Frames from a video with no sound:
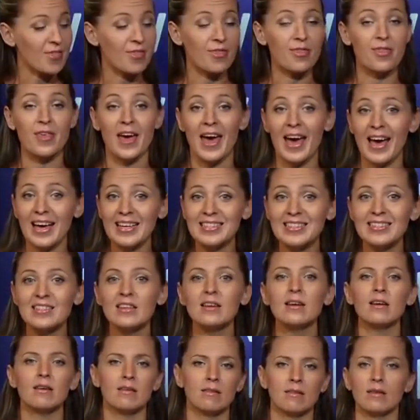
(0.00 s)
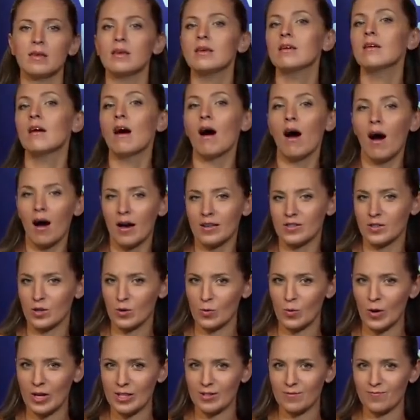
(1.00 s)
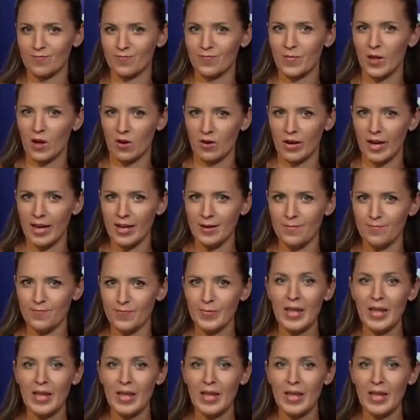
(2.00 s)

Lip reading: than the other one, okay?